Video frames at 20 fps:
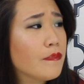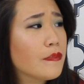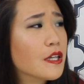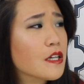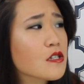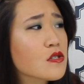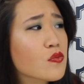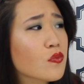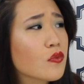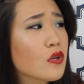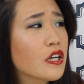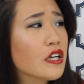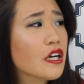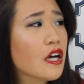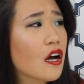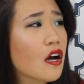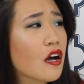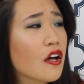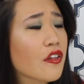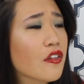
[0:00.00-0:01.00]
there's one
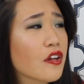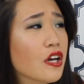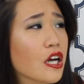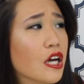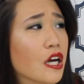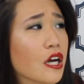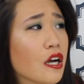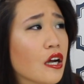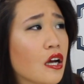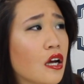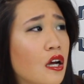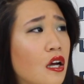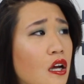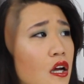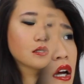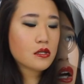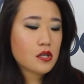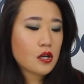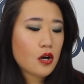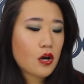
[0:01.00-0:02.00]
other.
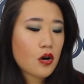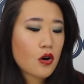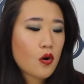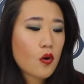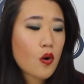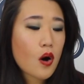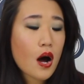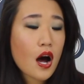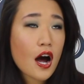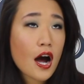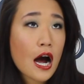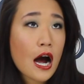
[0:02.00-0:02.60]
So